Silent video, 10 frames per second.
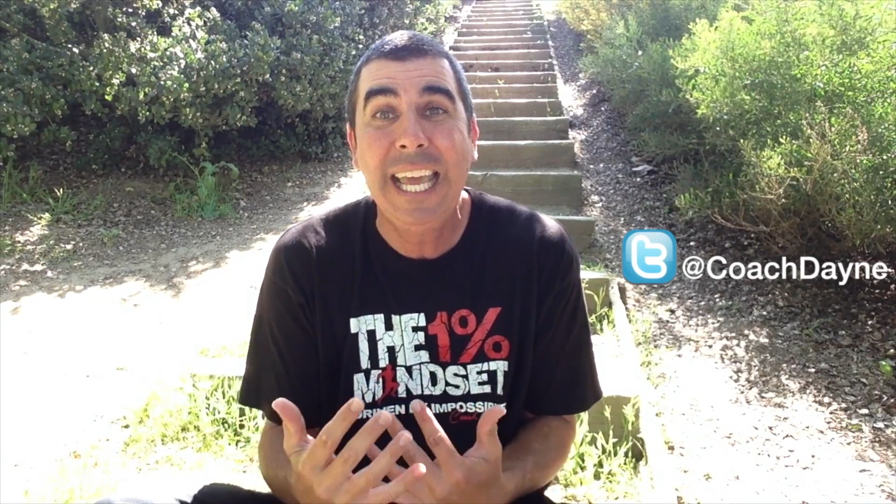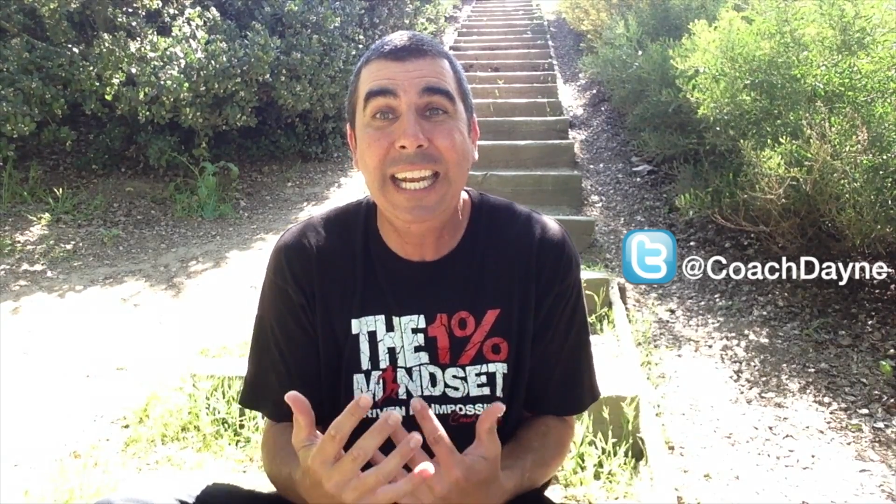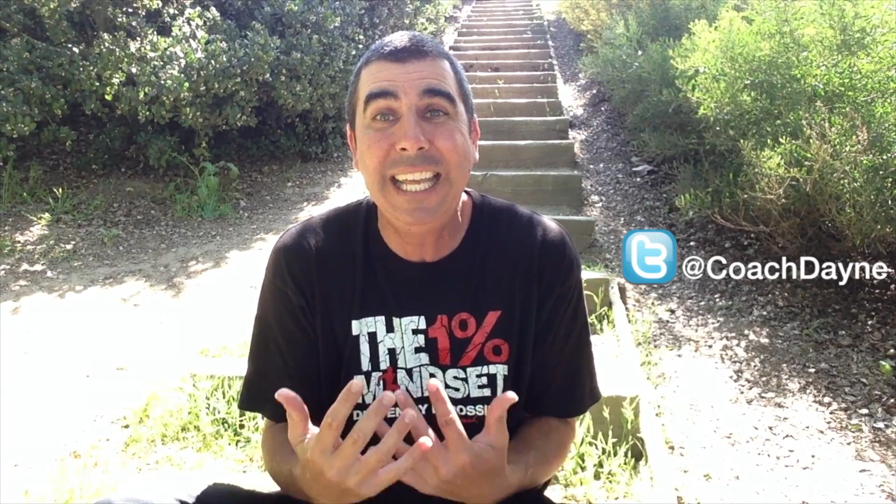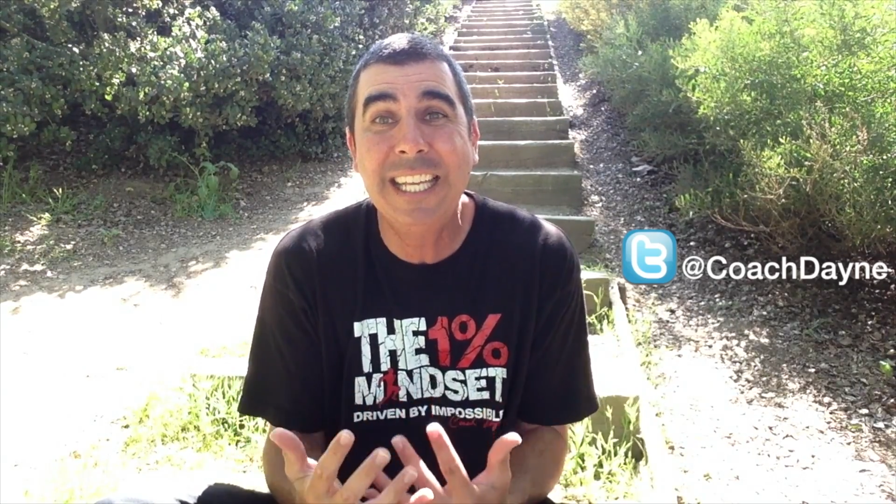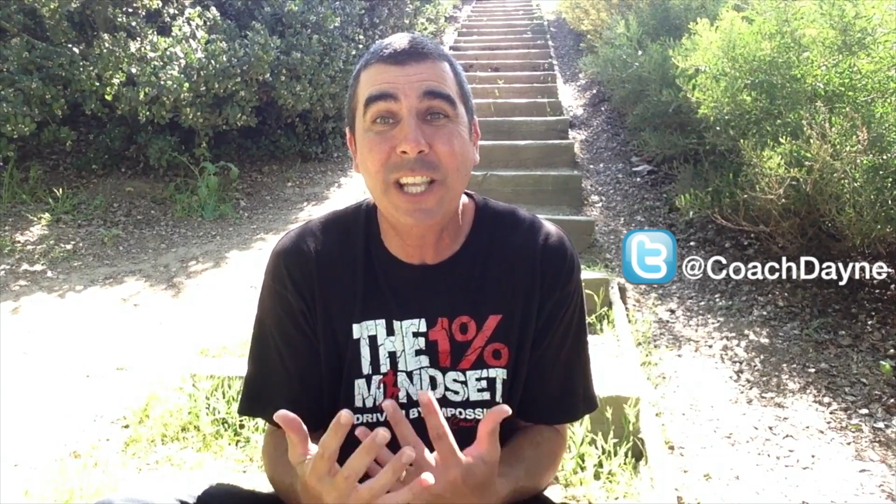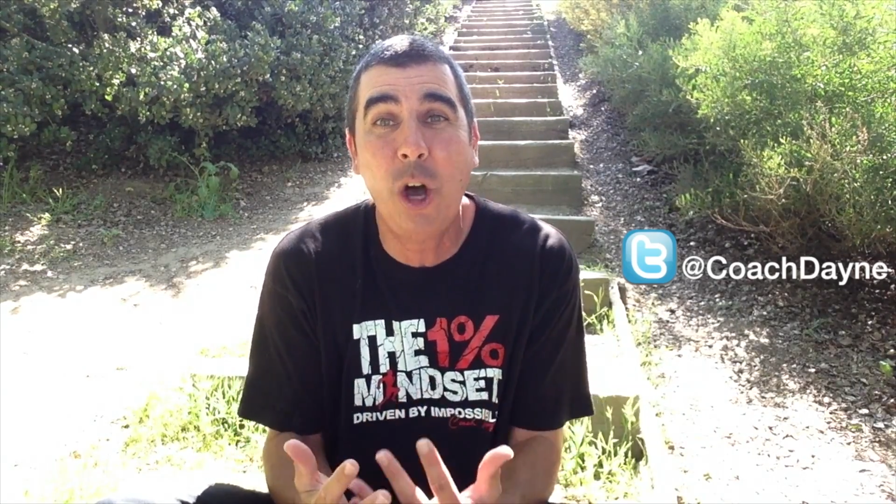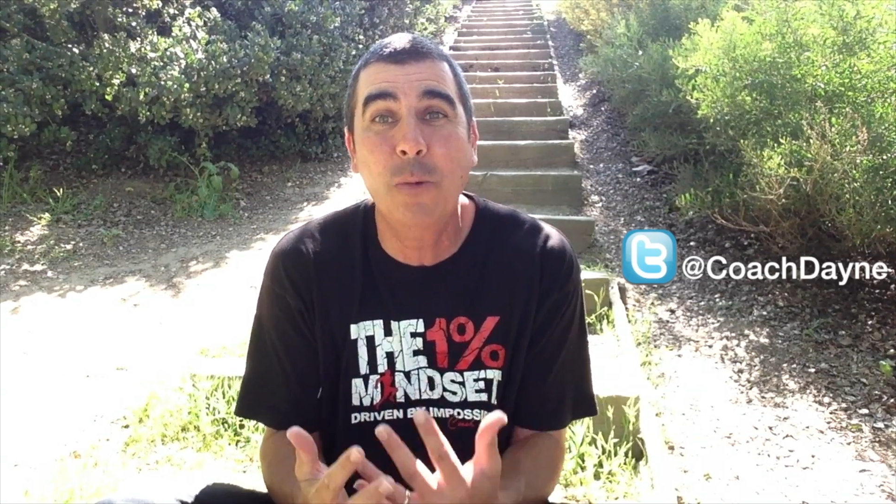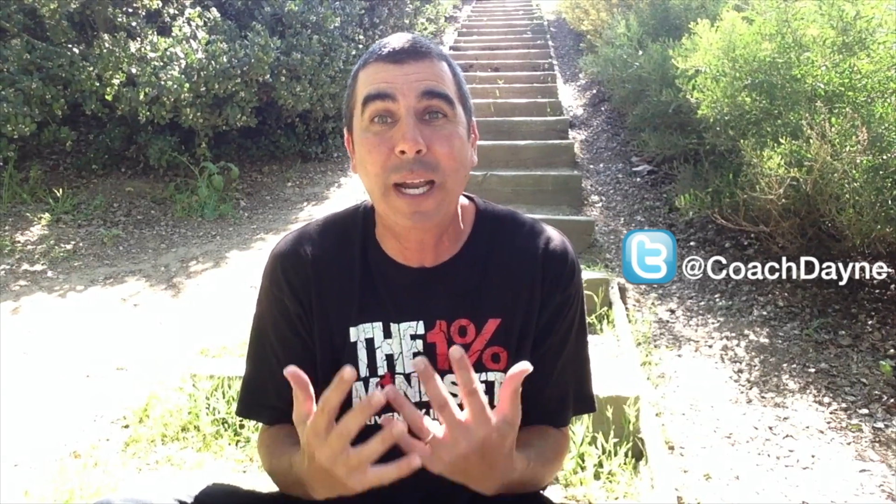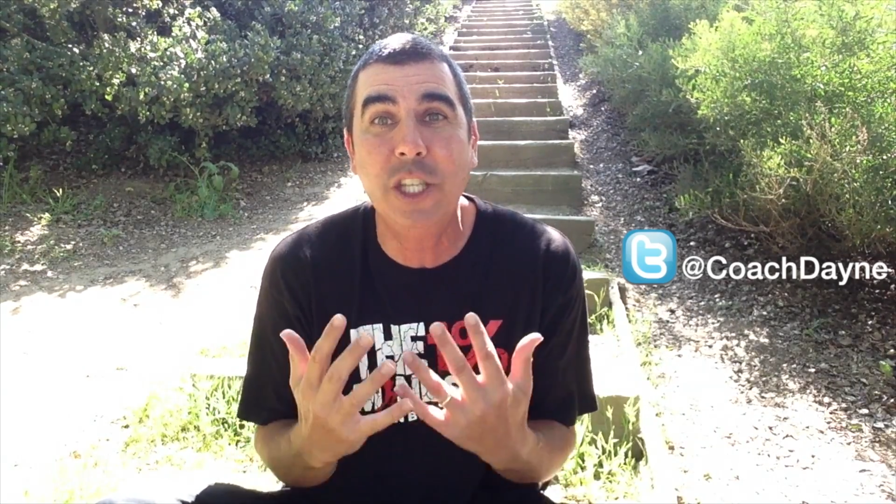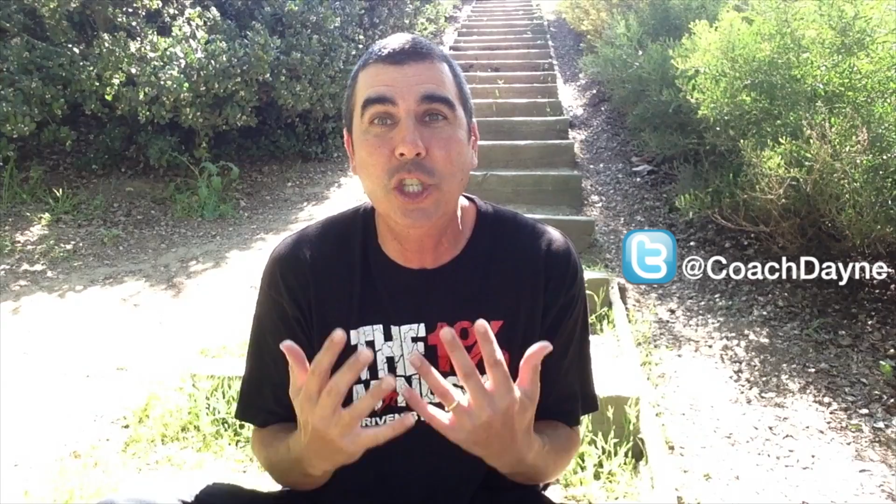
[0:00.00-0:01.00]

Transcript: And it hits home, right?